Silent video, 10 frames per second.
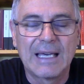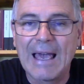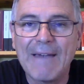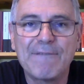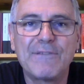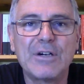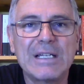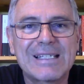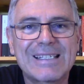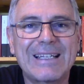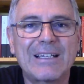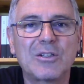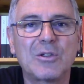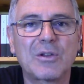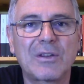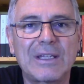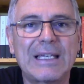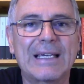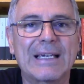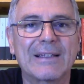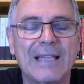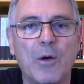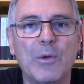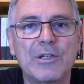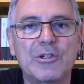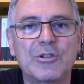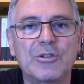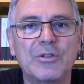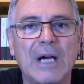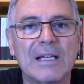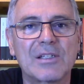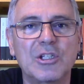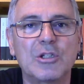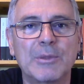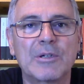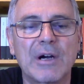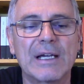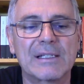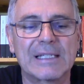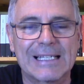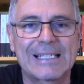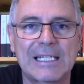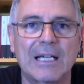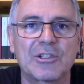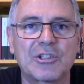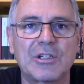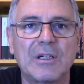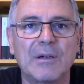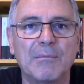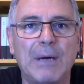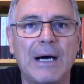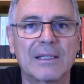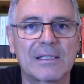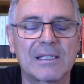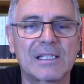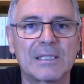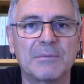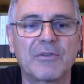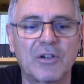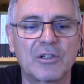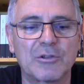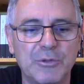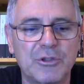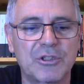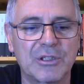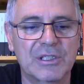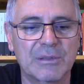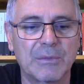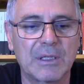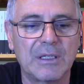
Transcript: Every single thing that we do as the human race is touched by the system of contributionism.